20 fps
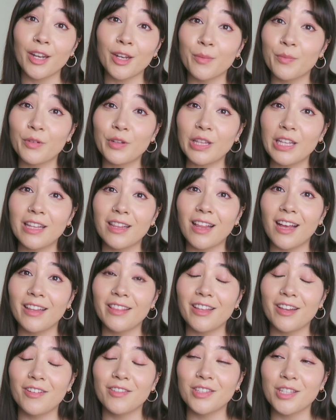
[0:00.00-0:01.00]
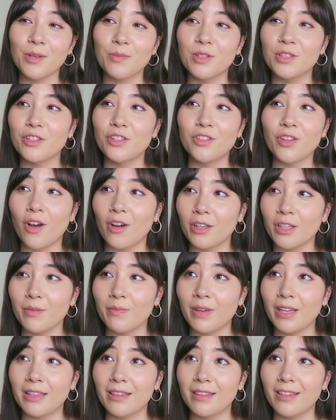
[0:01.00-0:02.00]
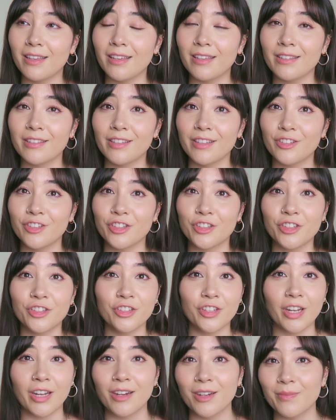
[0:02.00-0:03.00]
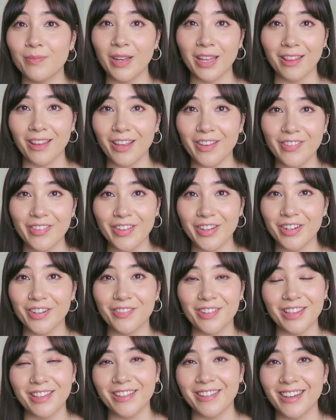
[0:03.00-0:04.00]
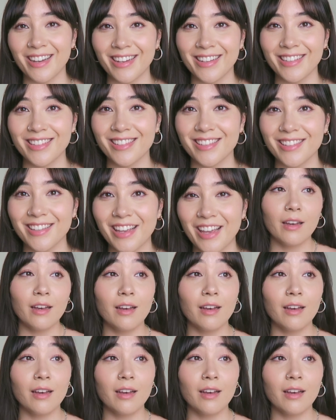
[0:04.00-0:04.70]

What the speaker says: And I'm really glad that I was able to document this and just share my life here with you guys.